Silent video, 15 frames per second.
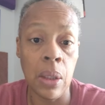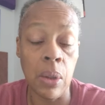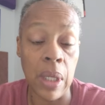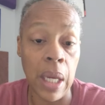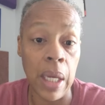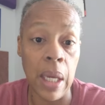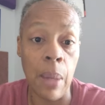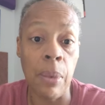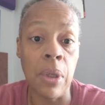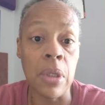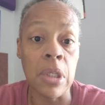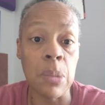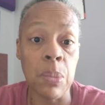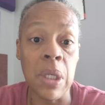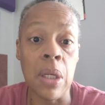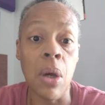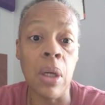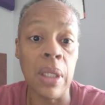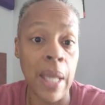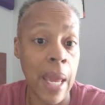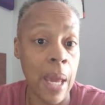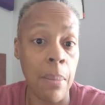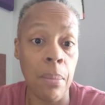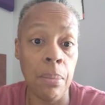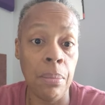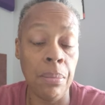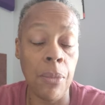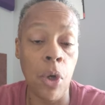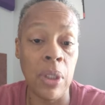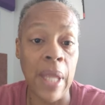Okay, I'm going to speak on
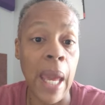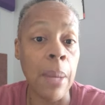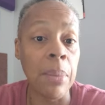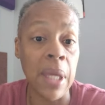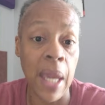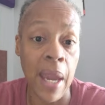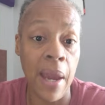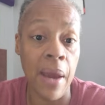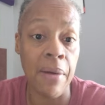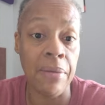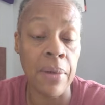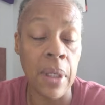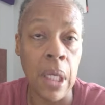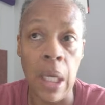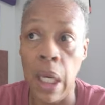that behalf.